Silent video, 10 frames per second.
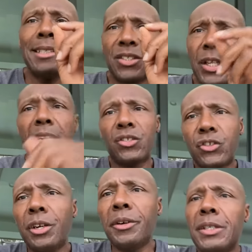this thing
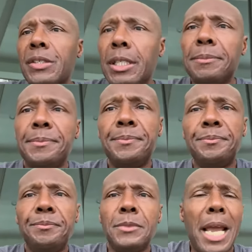seriously,
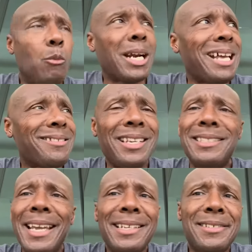and when I say
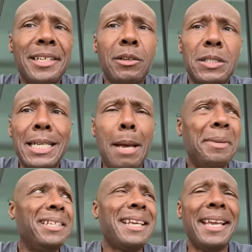take it seriously, I
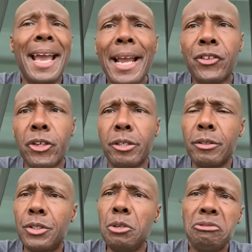mean take action.
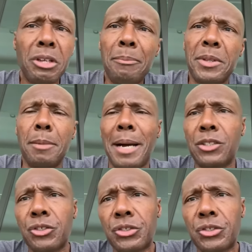Do something about your